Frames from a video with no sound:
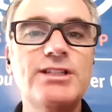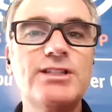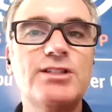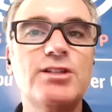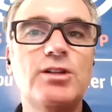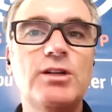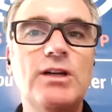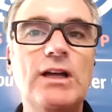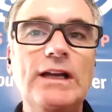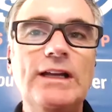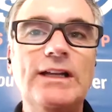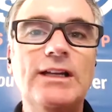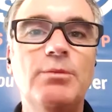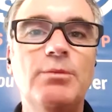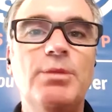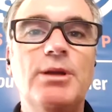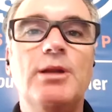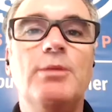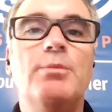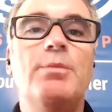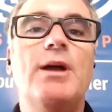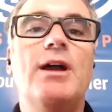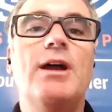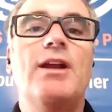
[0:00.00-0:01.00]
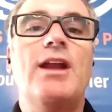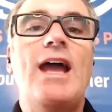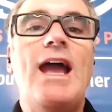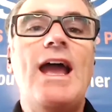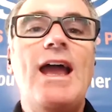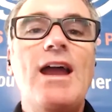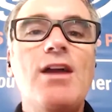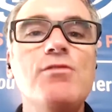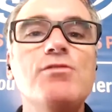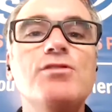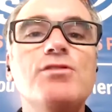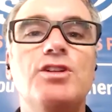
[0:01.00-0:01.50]
talk a little bit about
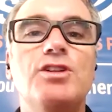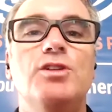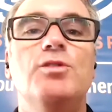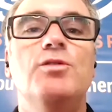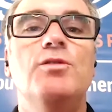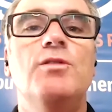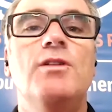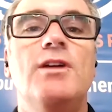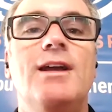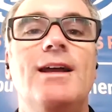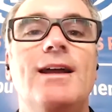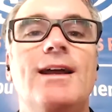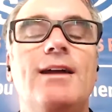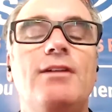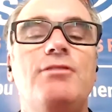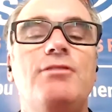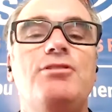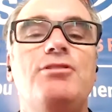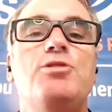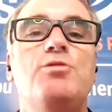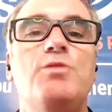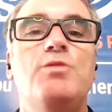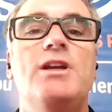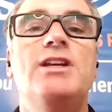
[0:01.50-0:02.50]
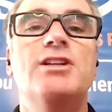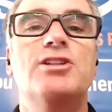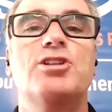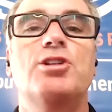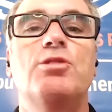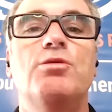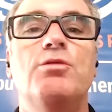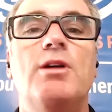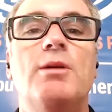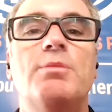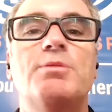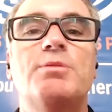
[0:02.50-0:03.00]
how do you how do you
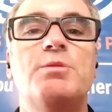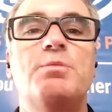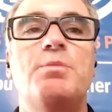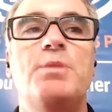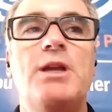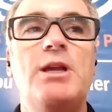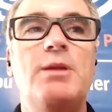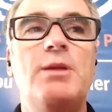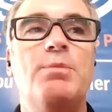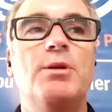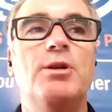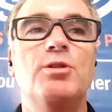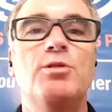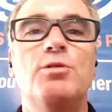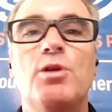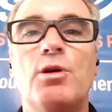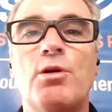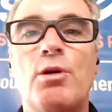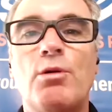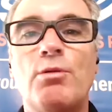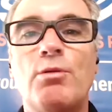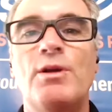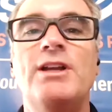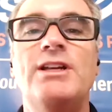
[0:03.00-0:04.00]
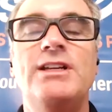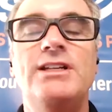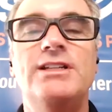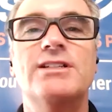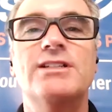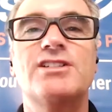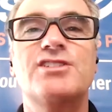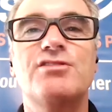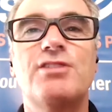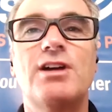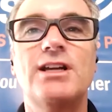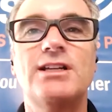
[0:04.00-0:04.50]
interrupt people who are already
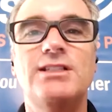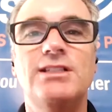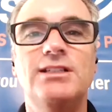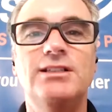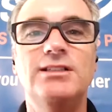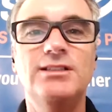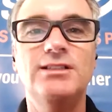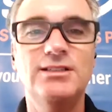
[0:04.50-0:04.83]
distracted